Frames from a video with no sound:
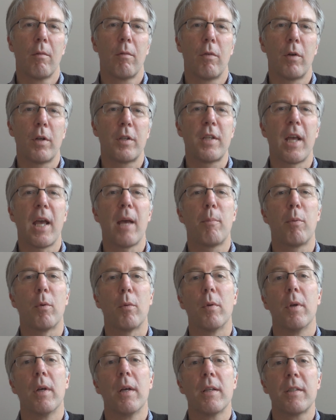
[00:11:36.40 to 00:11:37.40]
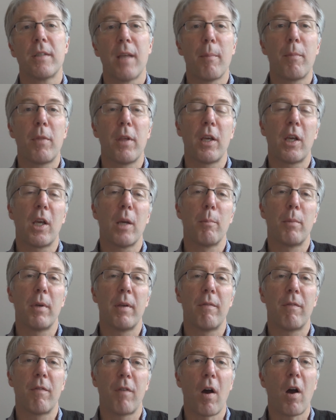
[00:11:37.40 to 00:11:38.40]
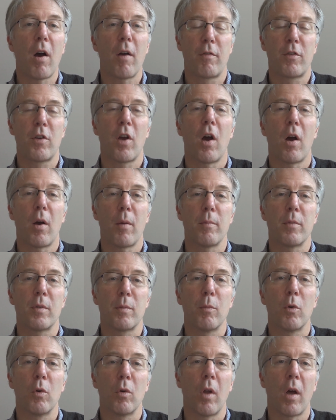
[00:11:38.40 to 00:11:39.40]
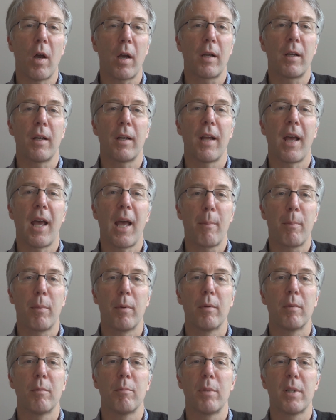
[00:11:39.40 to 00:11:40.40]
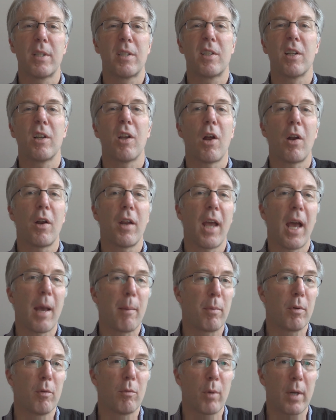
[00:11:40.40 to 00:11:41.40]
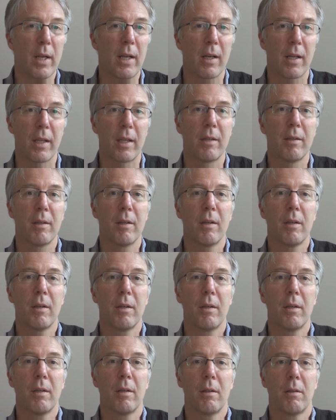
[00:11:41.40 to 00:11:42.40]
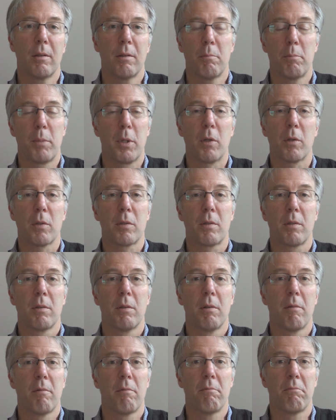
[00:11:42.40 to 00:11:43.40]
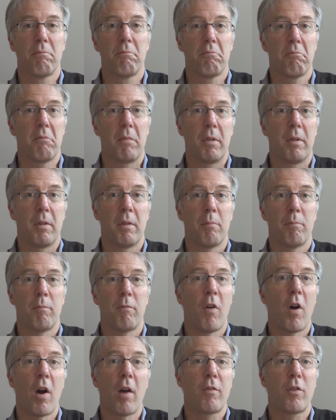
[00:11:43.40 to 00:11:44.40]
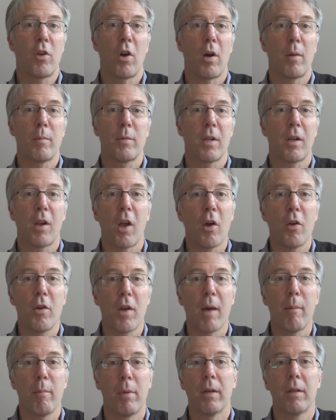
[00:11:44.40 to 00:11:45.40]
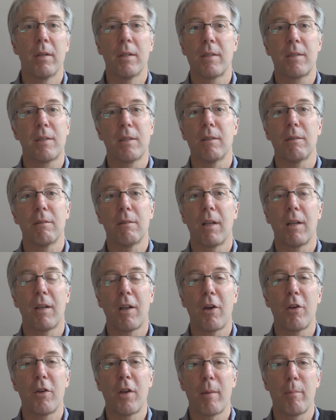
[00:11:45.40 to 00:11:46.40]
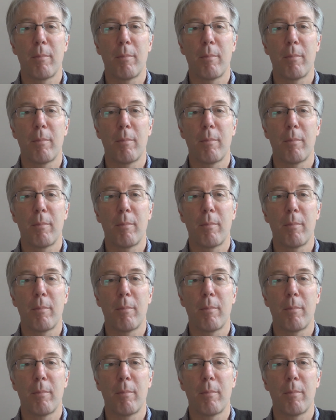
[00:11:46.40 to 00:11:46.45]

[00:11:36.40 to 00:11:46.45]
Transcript: For example, something can be 5 times more likely to happen, but still only happen rarely, because 5 times a low number is still a low